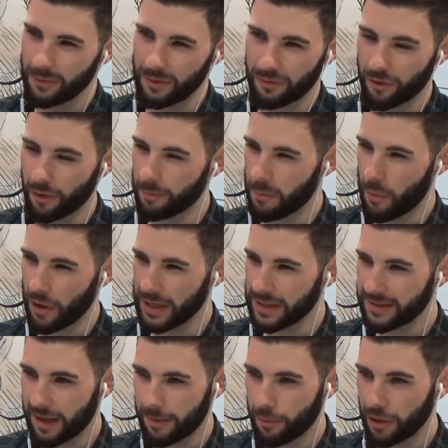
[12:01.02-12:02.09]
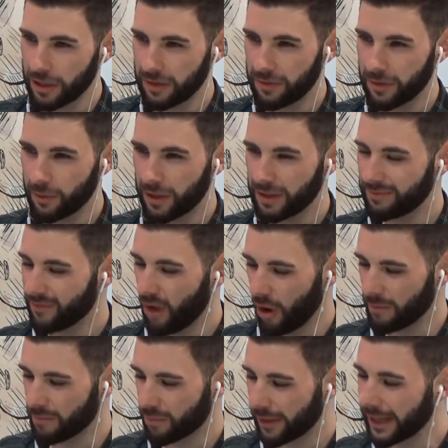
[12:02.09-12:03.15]
from mindset point of view,
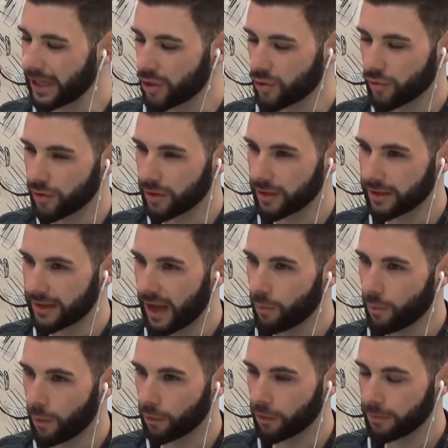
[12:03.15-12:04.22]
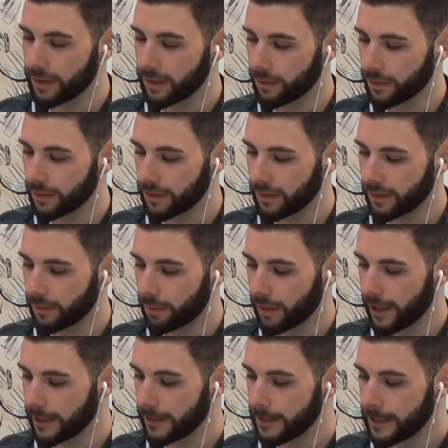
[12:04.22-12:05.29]
I'm pretty sure that won't come into
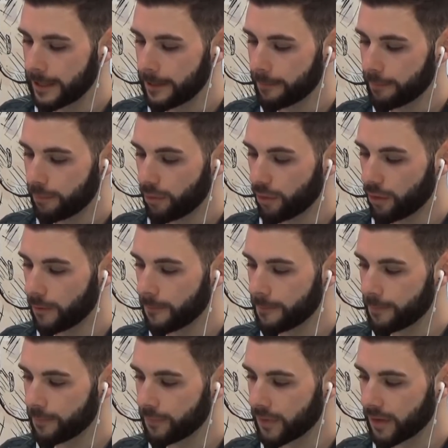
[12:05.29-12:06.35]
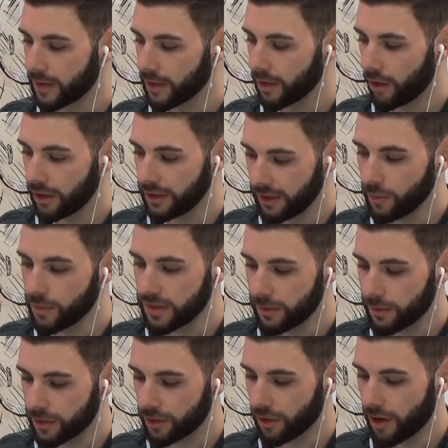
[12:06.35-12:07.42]
play. But I do see
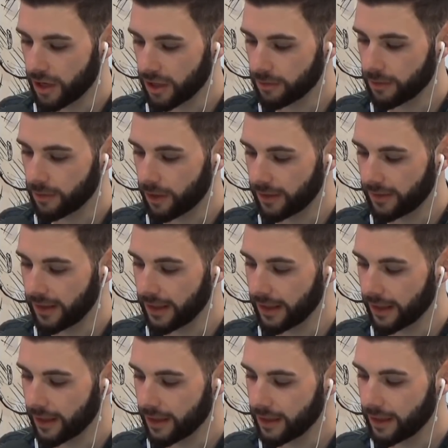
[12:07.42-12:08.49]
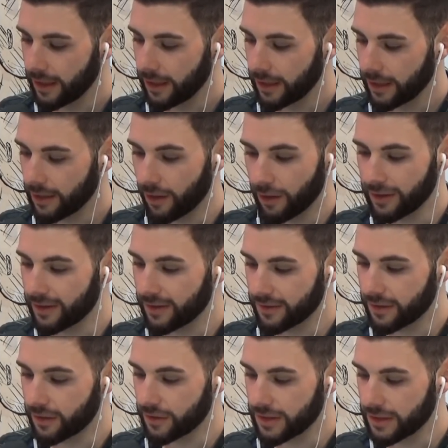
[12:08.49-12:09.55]
what you're talking about. I think, you know,
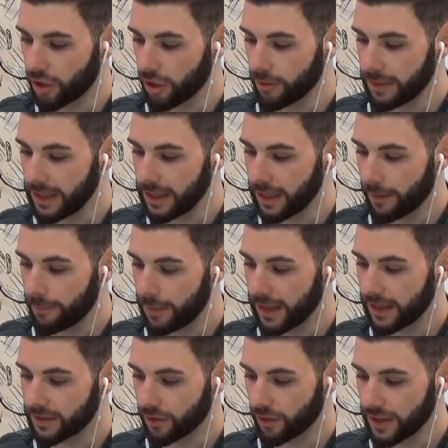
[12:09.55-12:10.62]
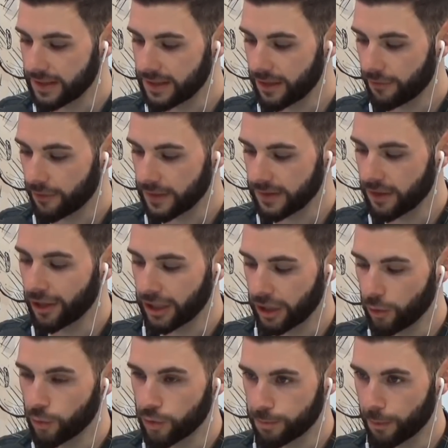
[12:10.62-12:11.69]
there's going to be a big size difference. Not
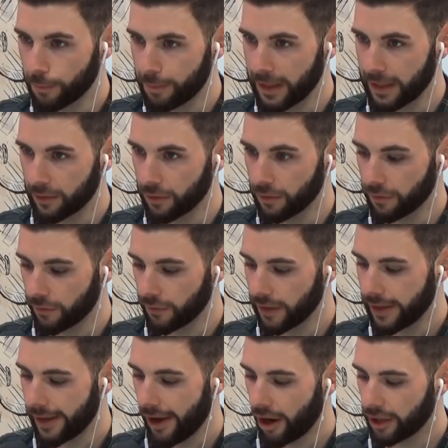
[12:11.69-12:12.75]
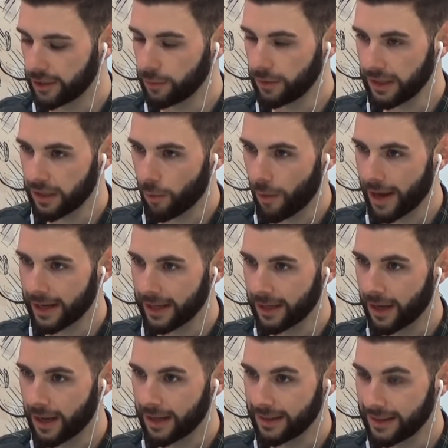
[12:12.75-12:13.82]
huge, but big enough. I do think
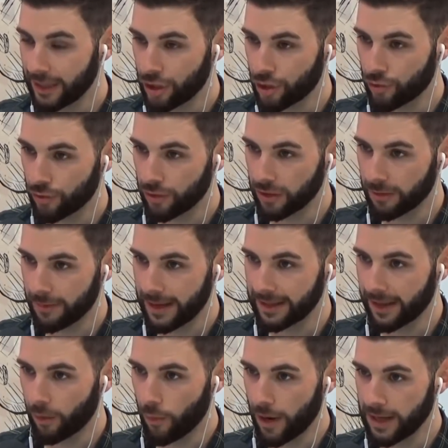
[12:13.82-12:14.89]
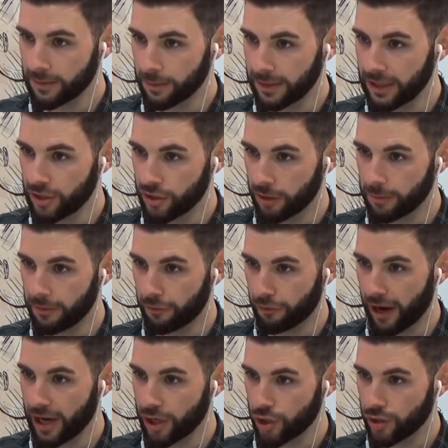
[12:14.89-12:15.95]
Joanna did struggle to make that weight, so I think she's going to be
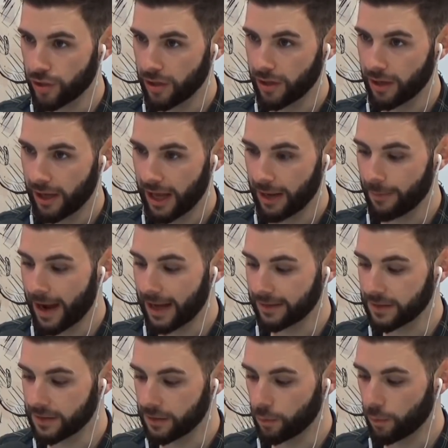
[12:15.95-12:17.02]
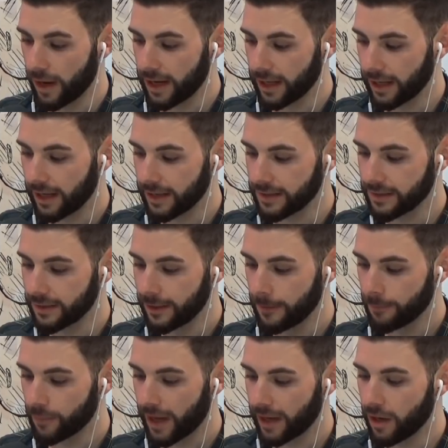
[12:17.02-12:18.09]
fresh at this new weight class.
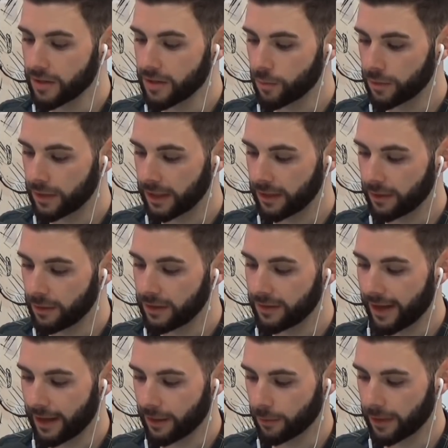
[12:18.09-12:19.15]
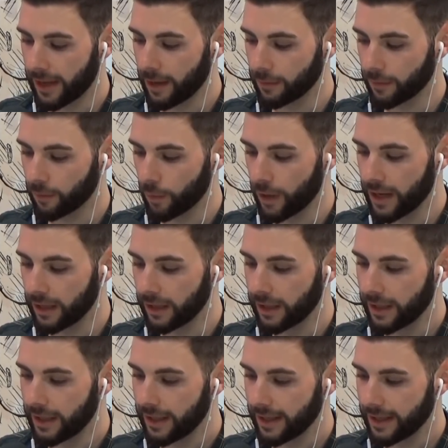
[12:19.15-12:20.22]
And also one thing you do need to take into account as well
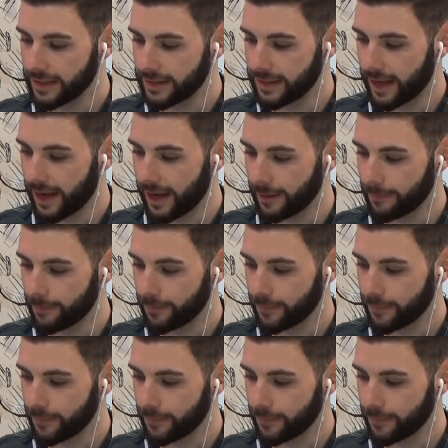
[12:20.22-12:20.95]
is that